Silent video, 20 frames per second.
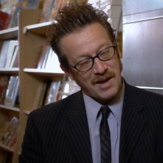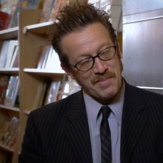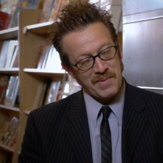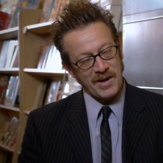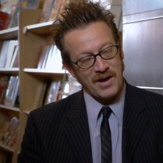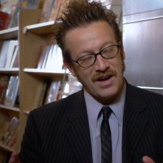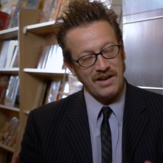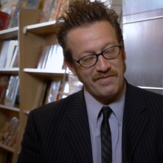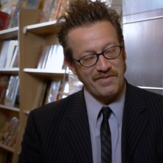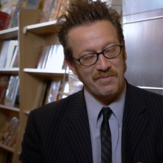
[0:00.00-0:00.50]
of
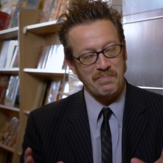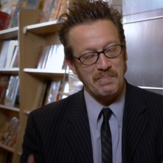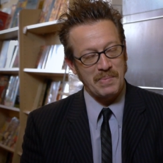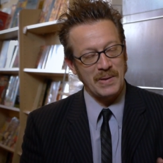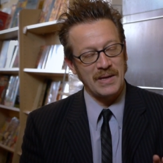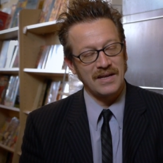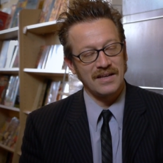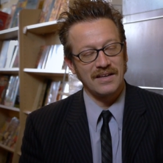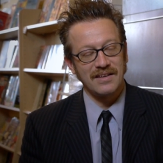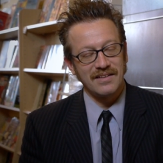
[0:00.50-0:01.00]
coming off a
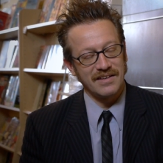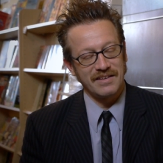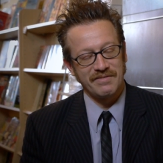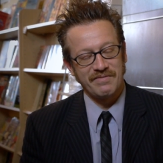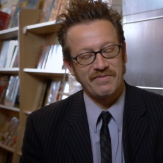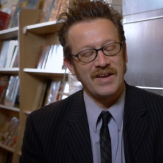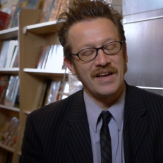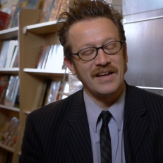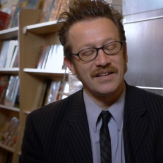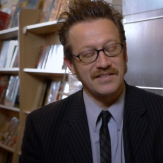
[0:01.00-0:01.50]
big
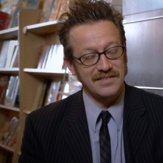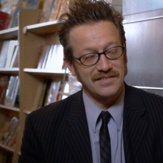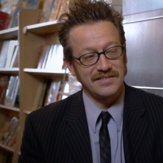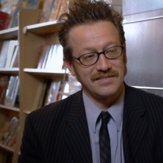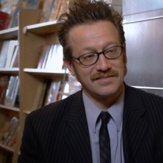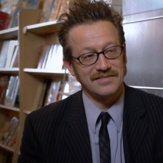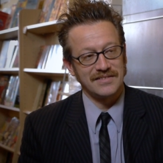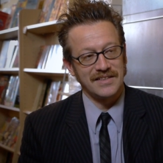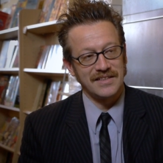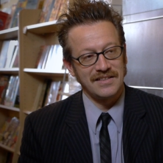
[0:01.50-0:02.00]
event
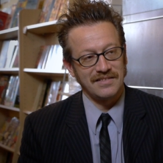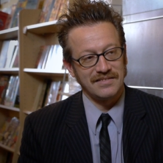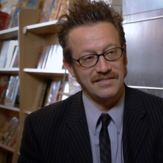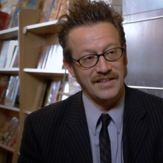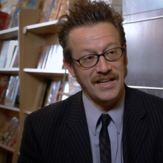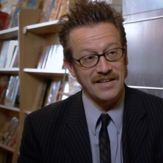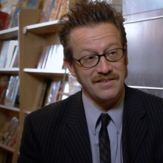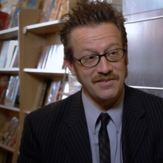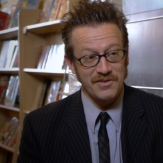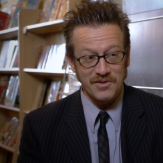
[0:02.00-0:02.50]

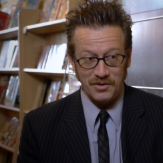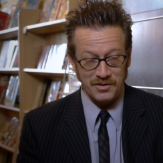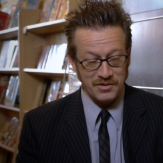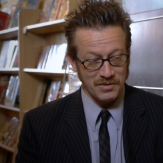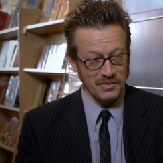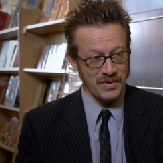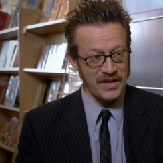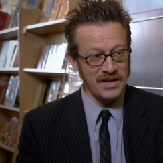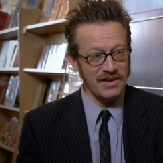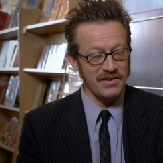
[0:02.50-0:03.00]
in your
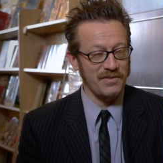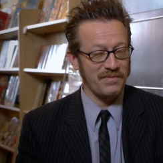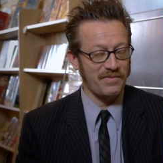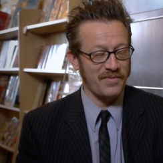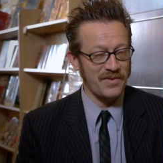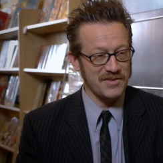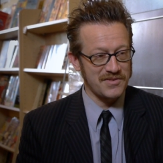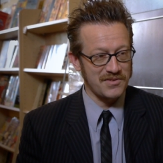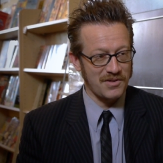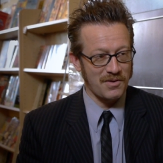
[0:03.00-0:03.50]
career. You
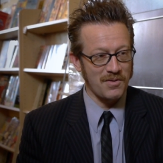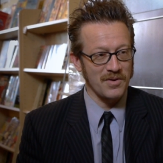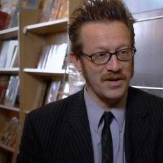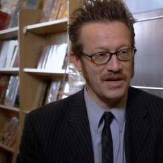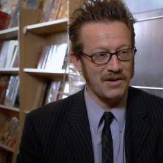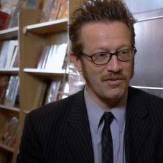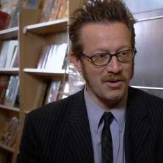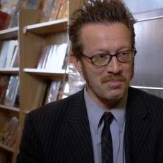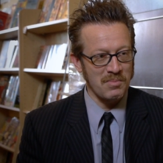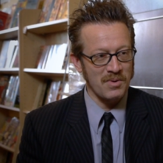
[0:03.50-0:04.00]
finished
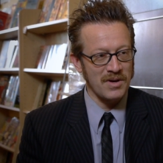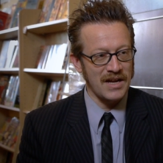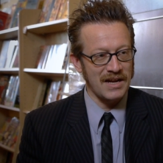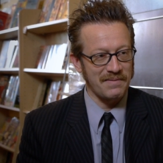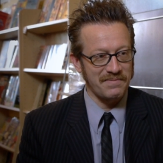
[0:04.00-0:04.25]
Courtney Crumrin